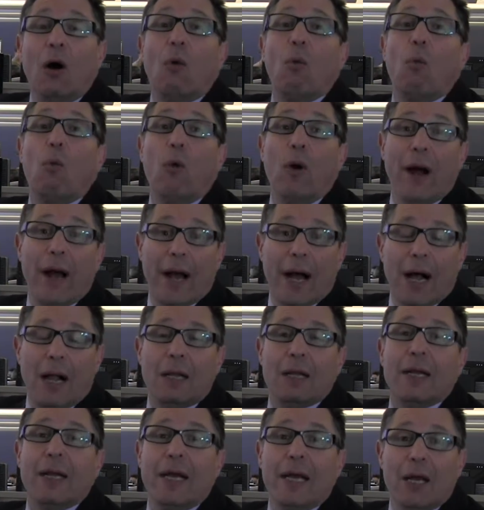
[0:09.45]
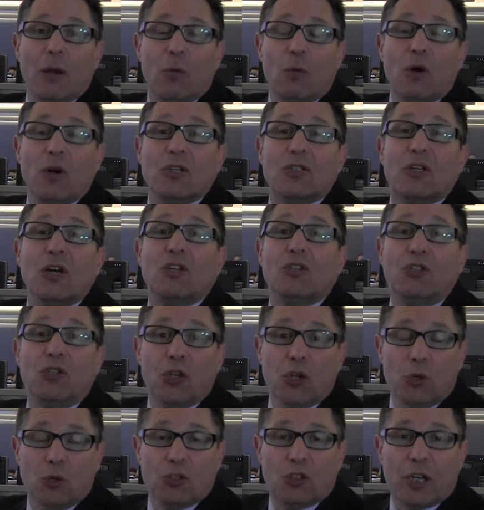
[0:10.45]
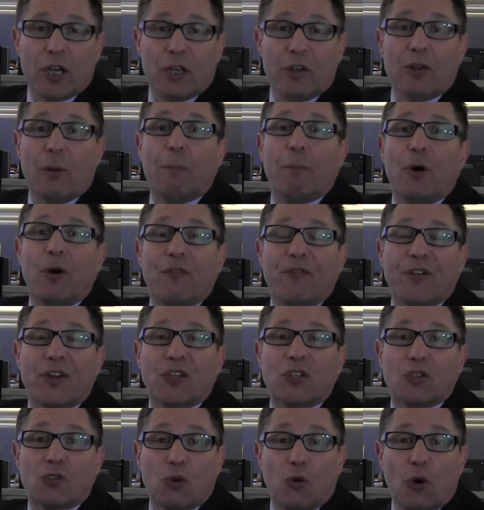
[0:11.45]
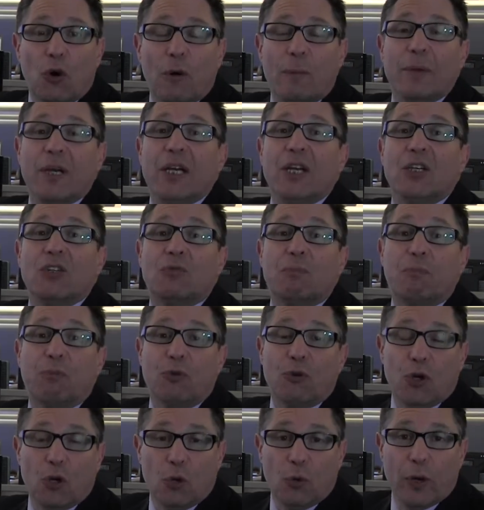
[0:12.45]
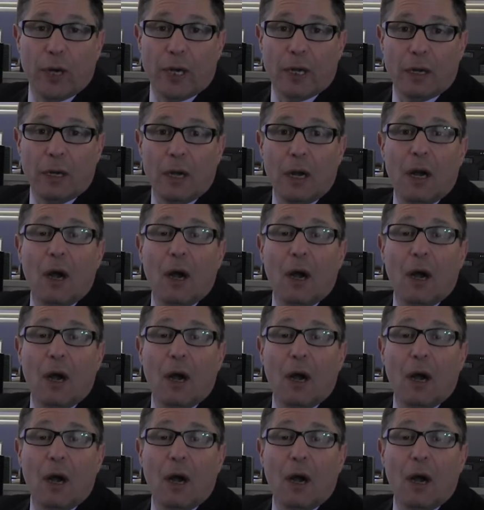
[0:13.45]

Well, it was a doozy. The perfect storm is brewing.